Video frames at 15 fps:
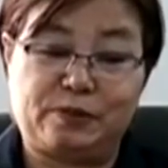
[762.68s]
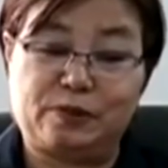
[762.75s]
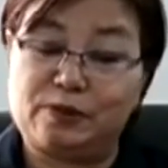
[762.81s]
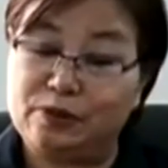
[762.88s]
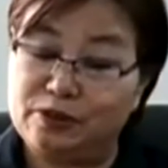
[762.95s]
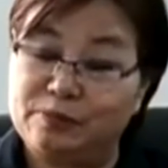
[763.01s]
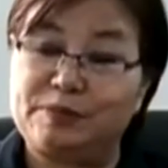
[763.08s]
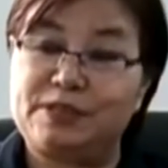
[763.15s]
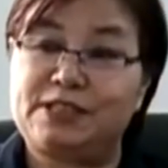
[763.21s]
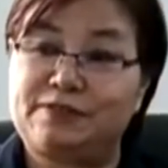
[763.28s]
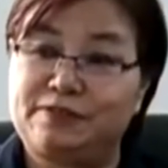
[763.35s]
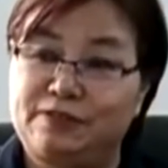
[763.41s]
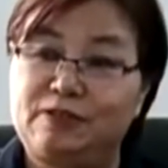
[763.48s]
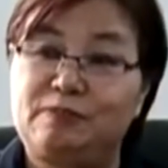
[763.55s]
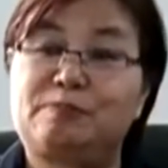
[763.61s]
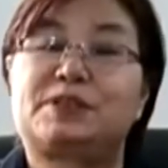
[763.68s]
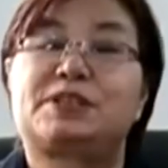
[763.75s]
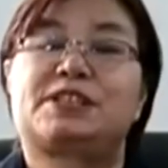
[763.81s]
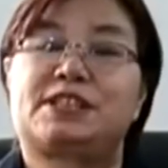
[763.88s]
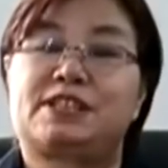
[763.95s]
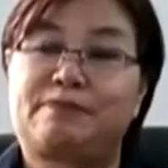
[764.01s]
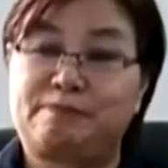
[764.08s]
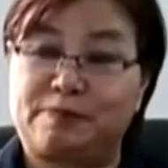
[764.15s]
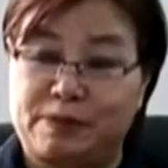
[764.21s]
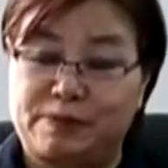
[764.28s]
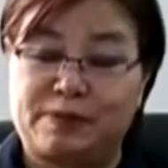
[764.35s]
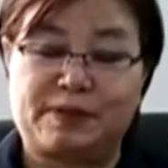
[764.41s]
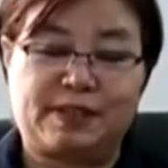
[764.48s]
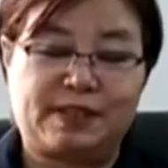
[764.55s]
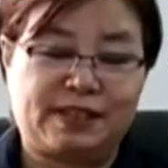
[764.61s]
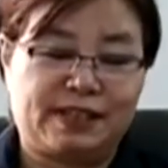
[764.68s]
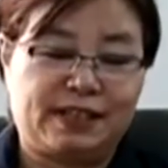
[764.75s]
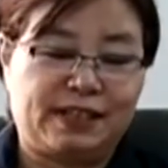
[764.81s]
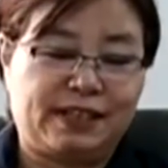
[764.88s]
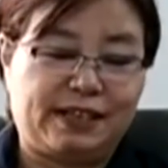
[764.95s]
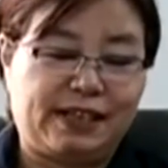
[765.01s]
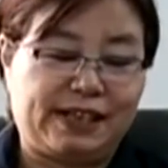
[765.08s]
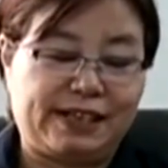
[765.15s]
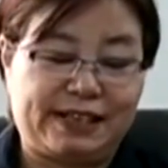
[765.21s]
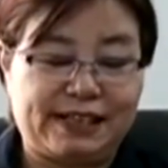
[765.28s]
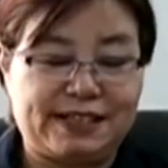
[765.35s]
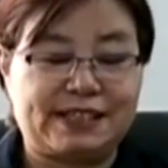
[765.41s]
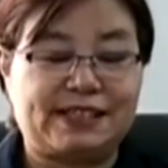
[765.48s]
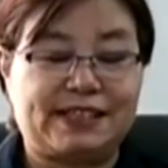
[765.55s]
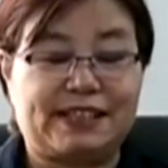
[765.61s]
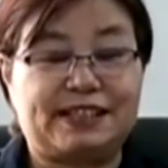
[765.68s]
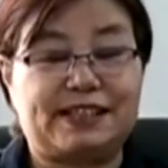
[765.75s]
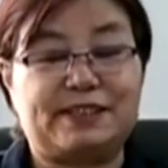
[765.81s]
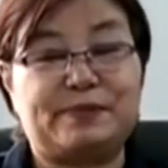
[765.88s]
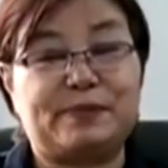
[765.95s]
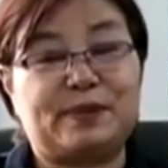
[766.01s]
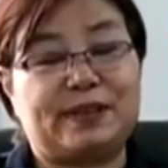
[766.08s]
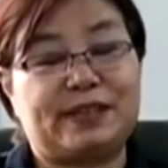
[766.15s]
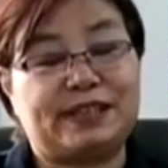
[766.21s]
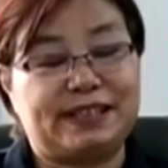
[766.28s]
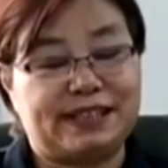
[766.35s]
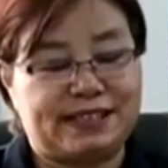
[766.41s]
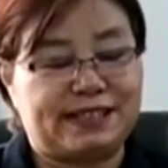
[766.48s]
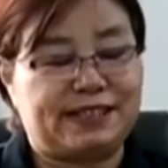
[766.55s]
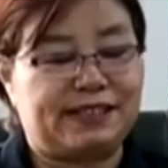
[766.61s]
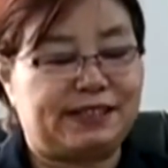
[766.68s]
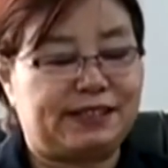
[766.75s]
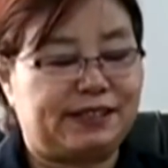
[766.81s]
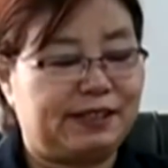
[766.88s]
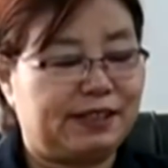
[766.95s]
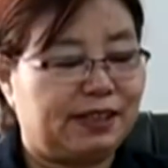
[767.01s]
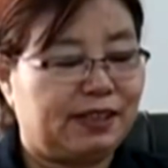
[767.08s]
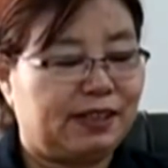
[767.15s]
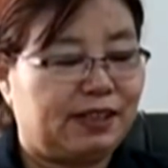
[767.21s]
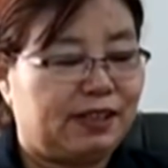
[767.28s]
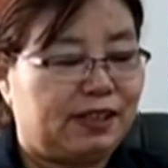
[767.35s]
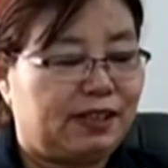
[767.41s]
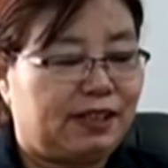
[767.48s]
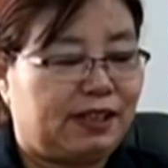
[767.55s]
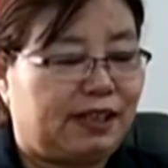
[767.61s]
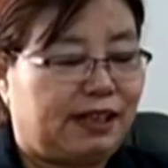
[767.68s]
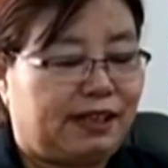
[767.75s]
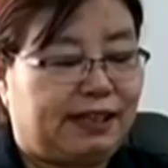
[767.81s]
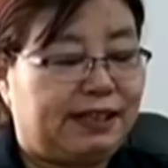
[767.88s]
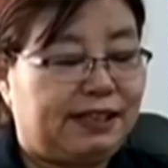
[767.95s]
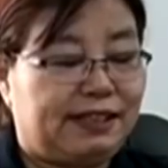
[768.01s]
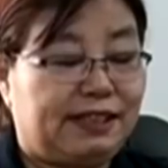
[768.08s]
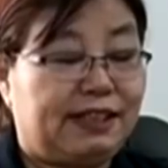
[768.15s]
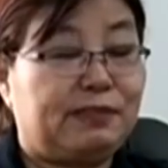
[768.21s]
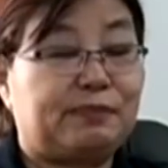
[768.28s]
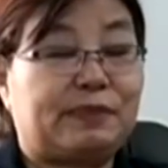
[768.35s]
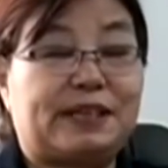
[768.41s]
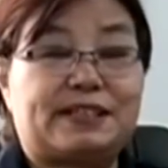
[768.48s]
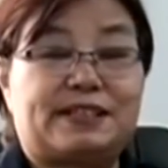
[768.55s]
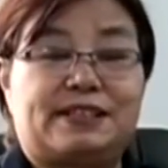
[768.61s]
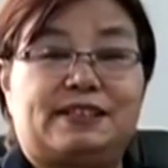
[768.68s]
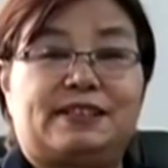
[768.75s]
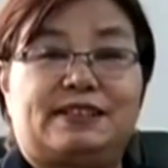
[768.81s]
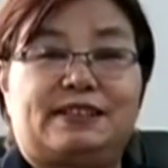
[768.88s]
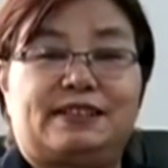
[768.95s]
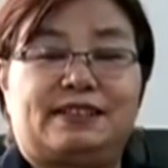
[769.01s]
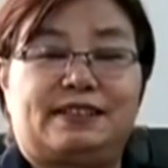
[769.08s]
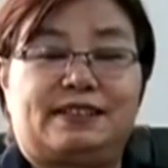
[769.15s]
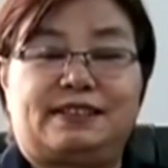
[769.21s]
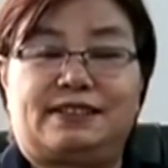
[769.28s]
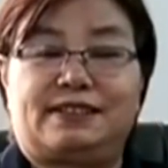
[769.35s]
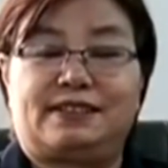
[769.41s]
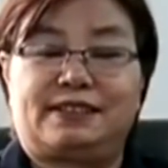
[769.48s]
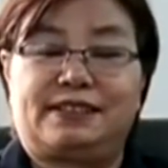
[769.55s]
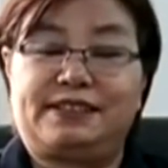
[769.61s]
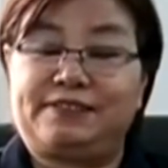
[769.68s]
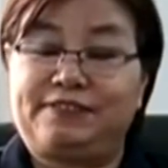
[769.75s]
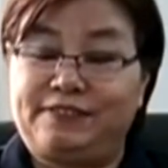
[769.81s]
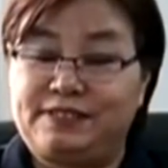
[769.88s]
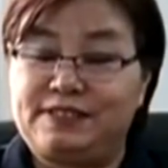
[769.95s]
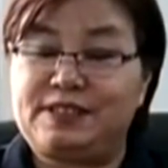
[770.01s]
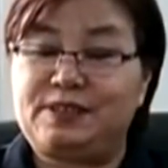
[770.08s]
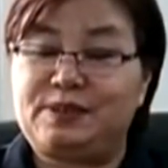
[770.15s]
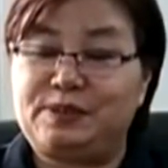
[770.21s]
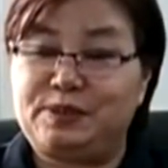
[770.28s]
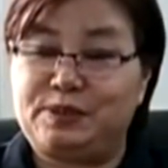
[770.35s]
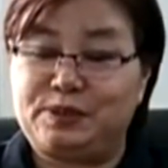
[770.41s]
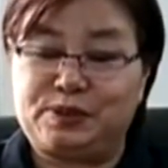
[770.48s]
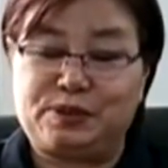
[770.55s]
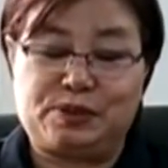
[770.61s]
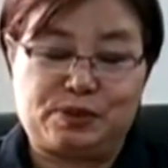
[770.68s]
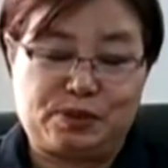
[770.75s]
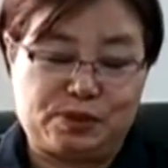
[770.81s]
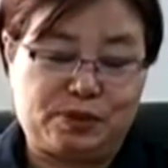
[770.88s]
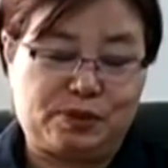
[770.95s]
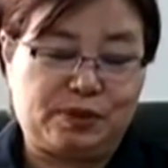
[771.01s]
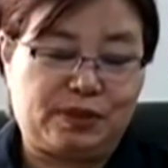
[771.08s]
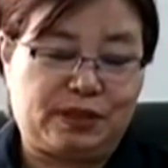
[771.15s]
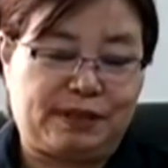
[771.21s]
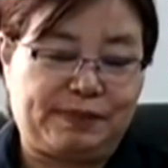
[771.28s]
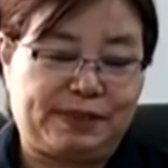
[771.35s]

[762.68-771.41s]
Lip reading: crore rupees for purchase of power. Against that, Mukhan this year, ending March 31st, 2022,